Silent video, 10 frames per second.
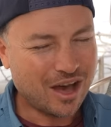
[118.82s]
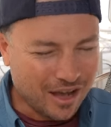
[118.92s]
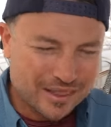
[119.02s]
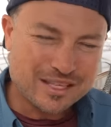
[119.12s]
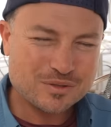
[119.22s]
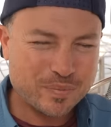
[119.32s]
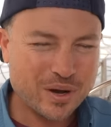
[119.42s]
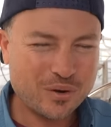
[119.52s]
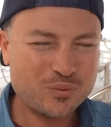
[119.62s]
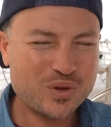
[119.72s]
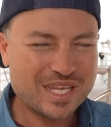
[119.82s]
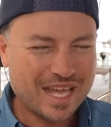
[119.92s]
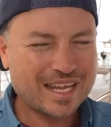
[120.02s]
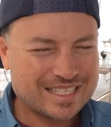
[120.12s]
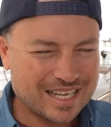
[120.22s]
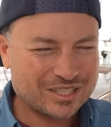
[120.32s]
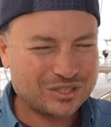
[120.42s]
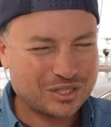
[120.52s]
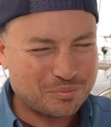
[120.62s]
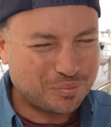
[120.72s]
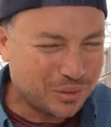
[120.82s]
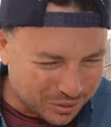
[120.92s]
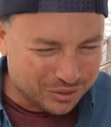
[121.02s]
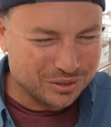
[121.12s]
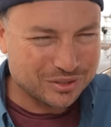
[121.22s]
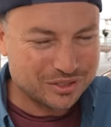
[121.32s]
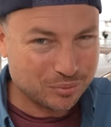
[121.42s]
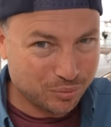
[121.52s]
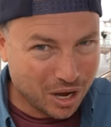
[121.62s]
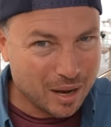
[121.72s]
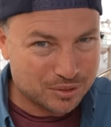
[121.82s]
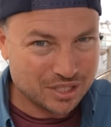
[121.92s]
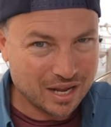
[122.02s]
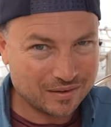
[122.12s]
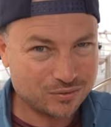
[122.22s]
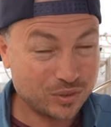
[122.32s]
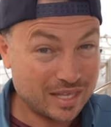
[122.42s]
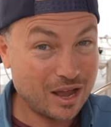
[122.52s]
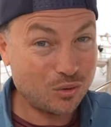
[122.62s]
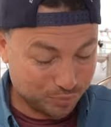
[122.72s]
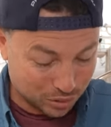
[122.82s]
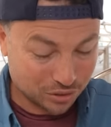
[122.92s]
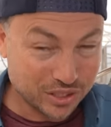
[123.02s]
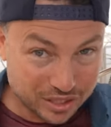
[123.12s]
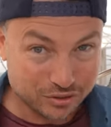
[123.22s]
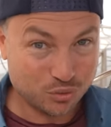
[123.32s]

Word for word: on this boat, we can't actually pull the prop shaft without pulling